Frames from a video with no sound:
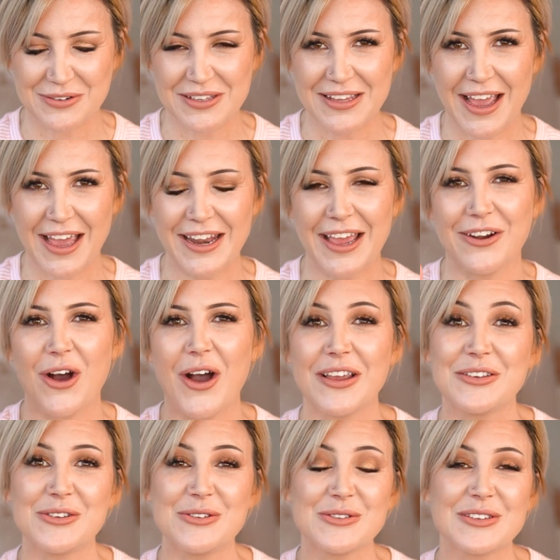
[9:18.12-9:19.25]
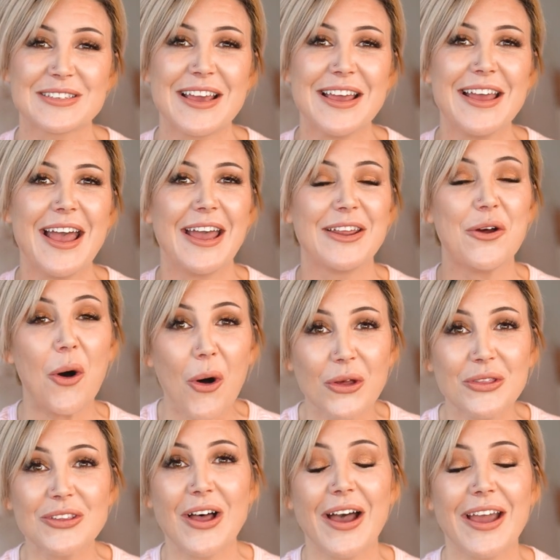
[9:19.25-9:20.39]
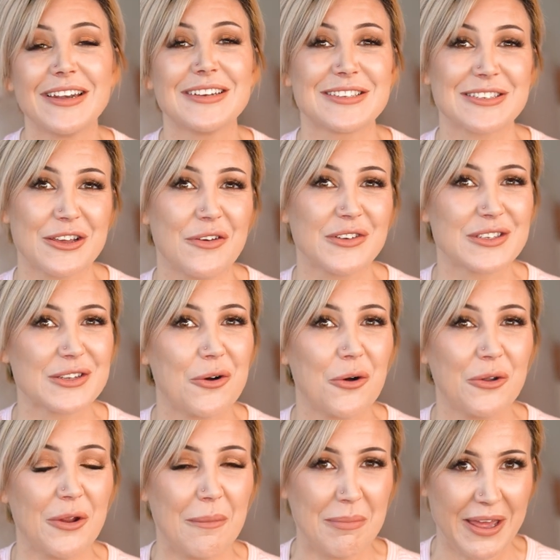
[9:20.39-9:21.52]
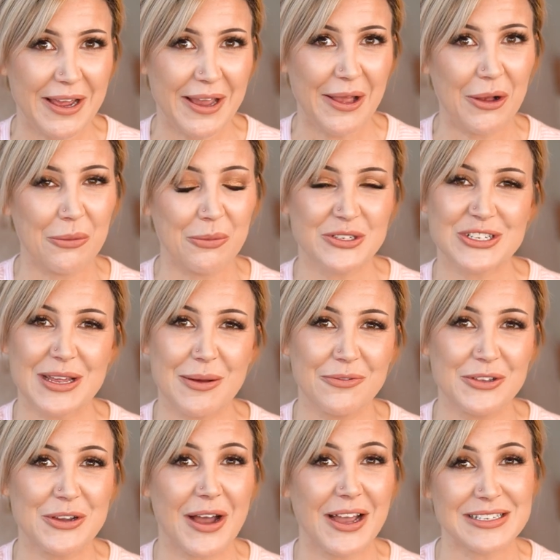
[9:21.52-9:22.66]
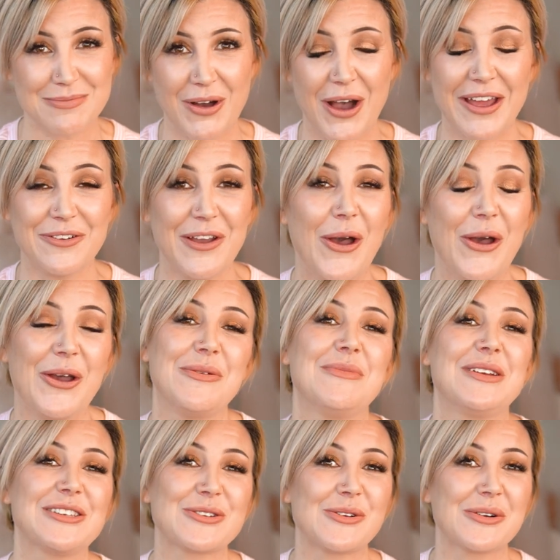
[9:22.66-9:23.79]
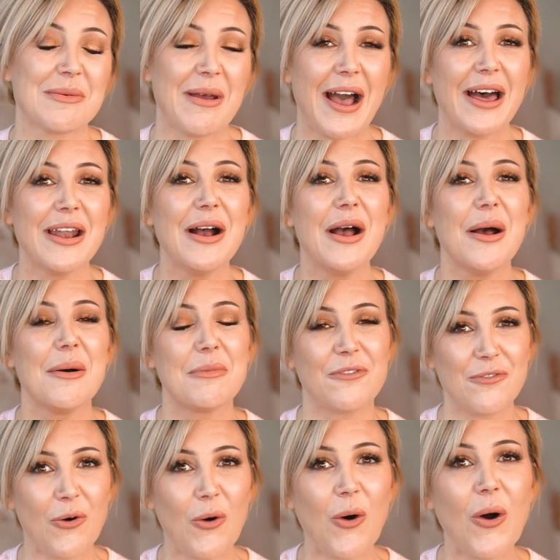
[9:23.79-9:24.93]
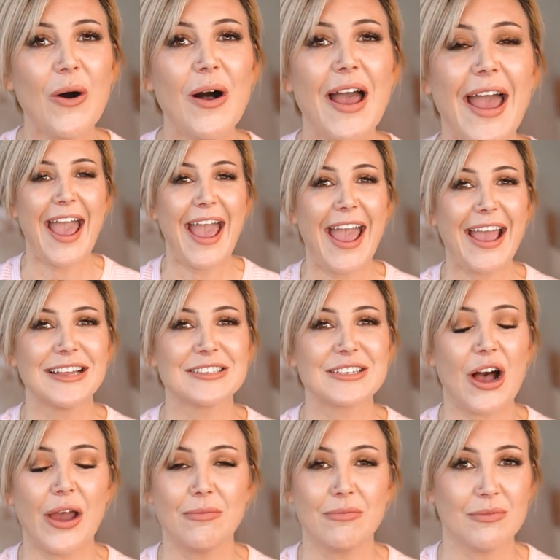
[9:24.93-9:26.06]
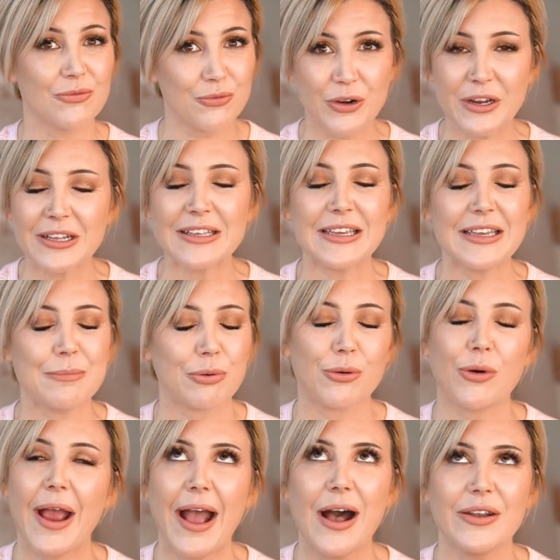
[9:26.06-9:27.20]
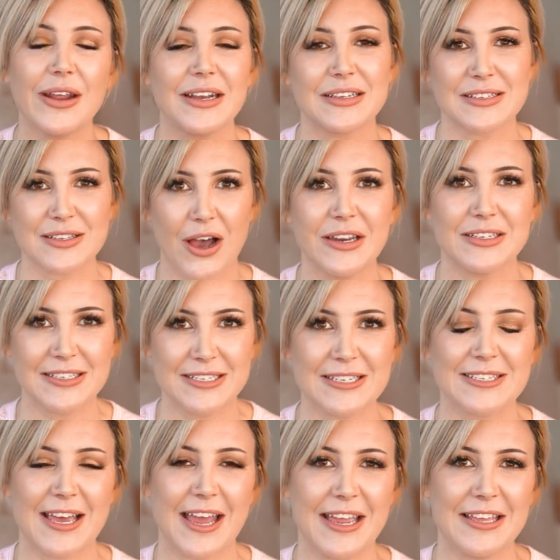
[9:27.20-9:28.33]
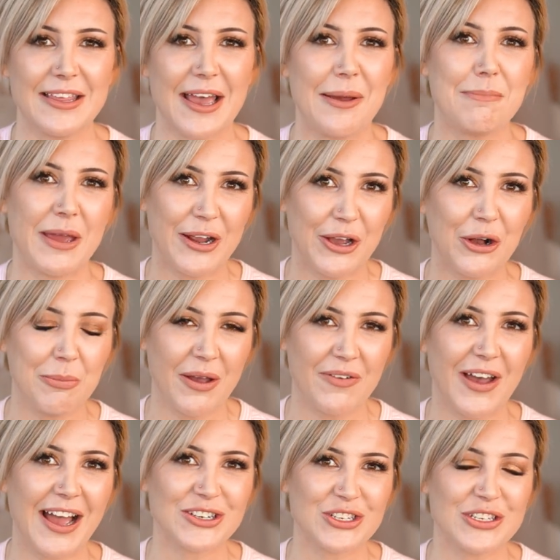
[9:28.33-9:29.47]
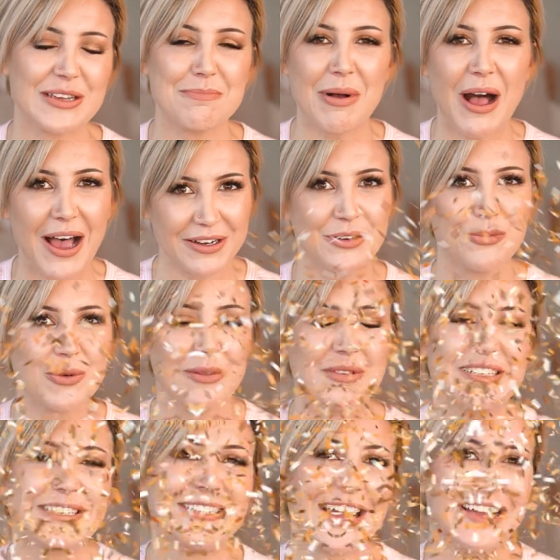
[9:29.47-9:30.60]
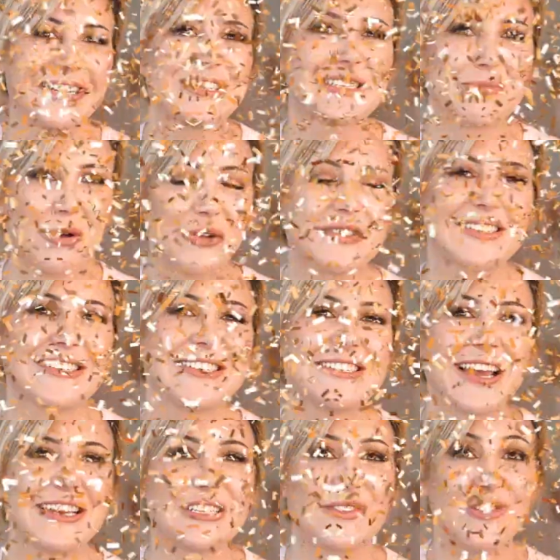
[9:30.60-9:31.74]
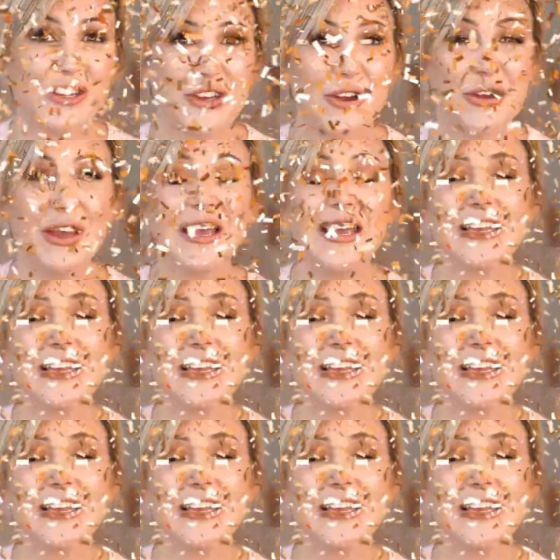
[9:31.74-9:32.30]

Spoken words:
doing that, and I used an online service called BetterHelp, which some of you guys might have heard me talk about before. And I'm really proud and excited to say that BetterHelp have actually partnered with me today to sponsor today's video